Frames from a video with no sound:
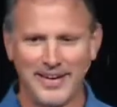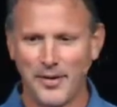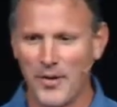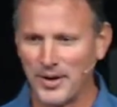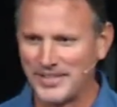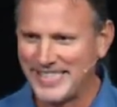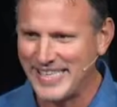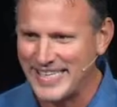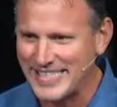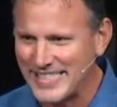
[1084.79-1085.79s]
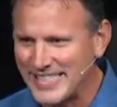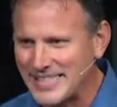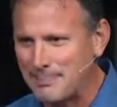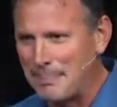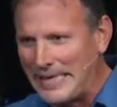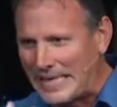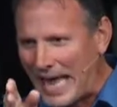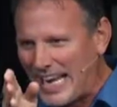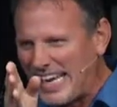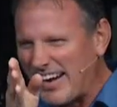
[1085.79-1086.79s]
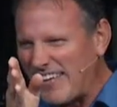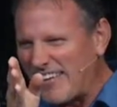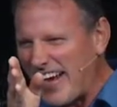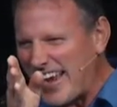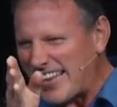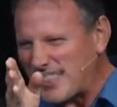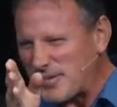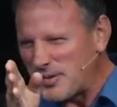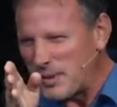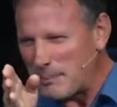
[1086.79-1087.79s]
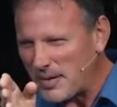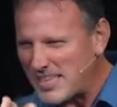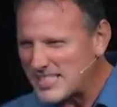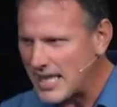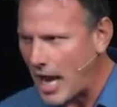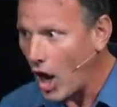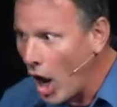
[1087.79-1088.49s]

where Jesus beelined it right through the place that